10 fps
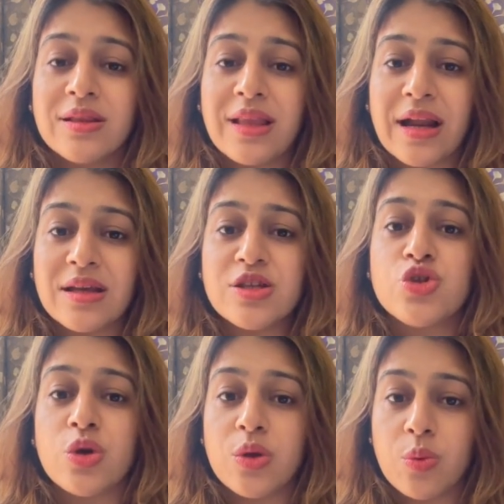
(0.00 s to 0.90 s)
that
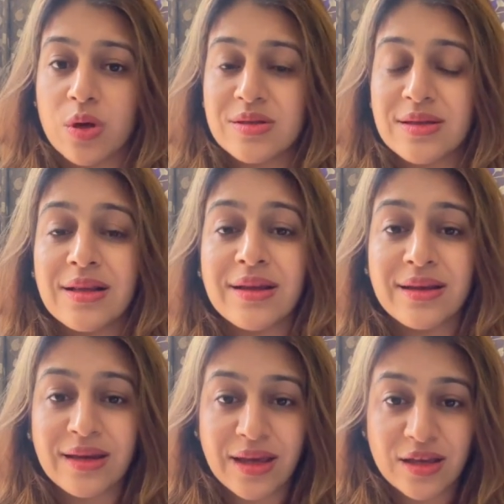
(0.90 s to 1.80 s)
is universal
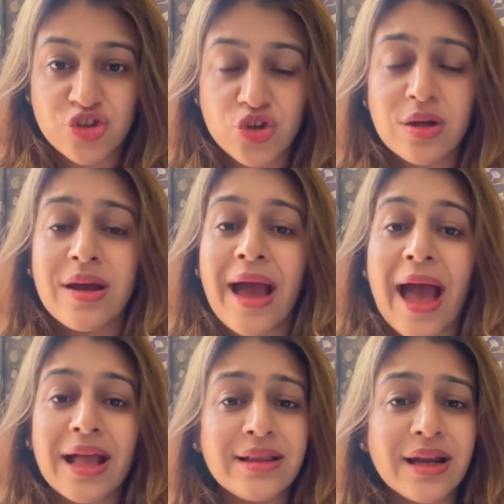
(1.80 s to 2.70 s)
in nature
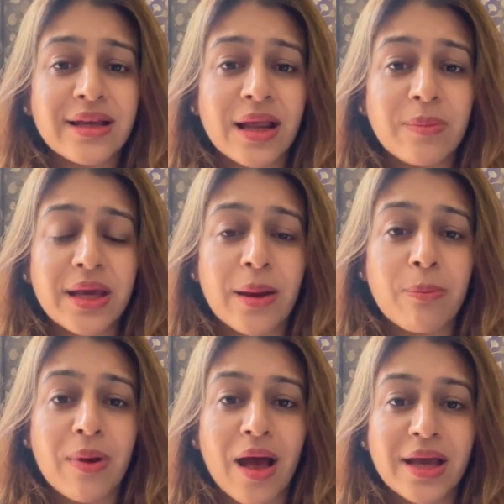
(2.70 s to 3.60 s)
and that can be
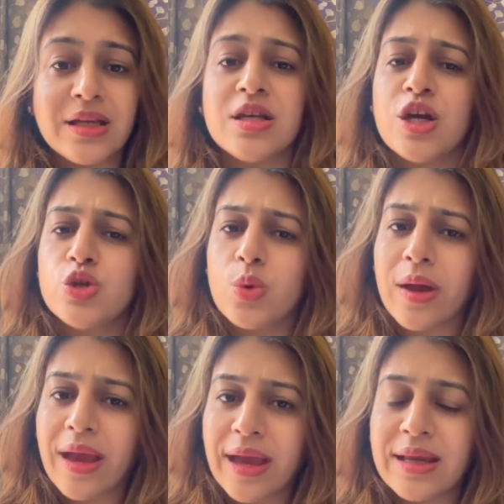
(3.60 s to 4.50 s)
applied
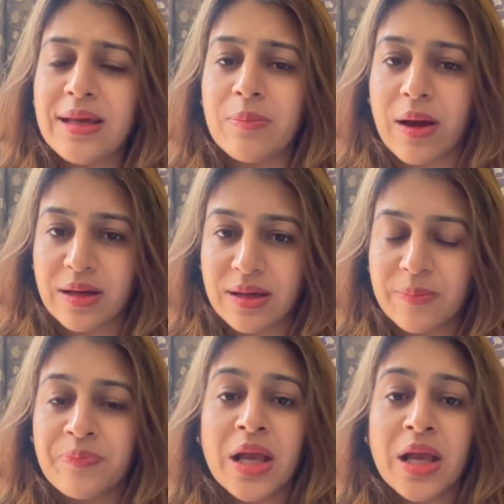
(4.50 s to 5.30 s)
to anybody.